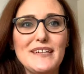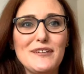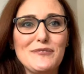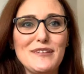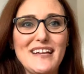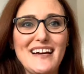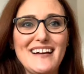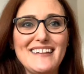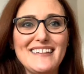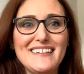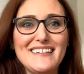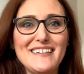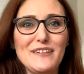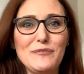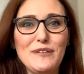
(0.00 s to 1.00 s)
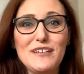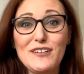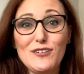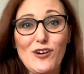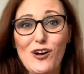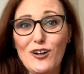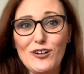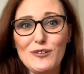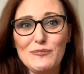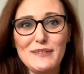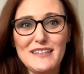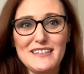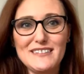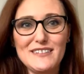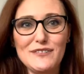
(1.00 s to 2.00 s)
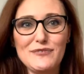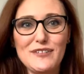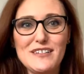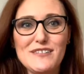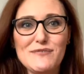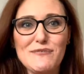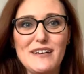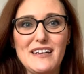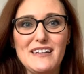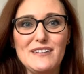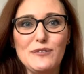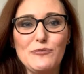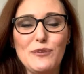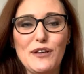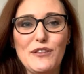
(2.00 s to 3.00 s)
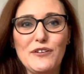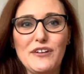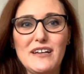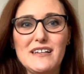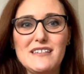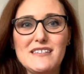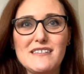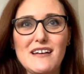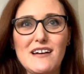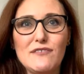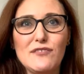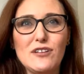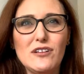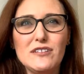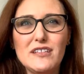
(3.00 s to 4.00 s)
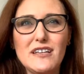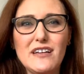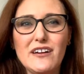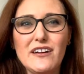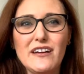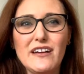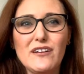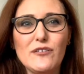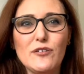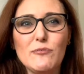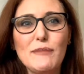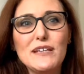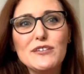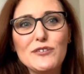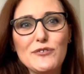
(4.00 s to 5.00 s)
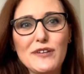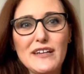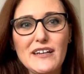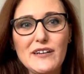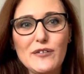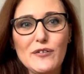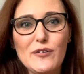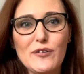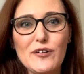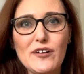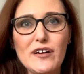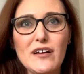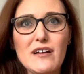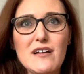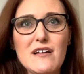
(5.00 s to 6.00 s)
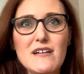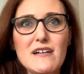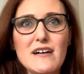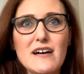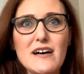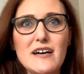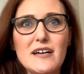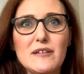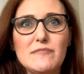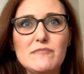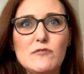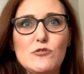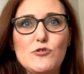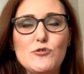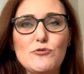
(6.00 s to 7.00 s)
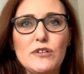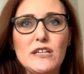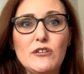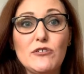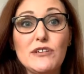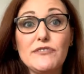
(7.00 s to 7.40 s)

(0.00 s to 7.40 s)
in reality, we can all make a difference, right? Whether it's volunteering or mentoring or joining or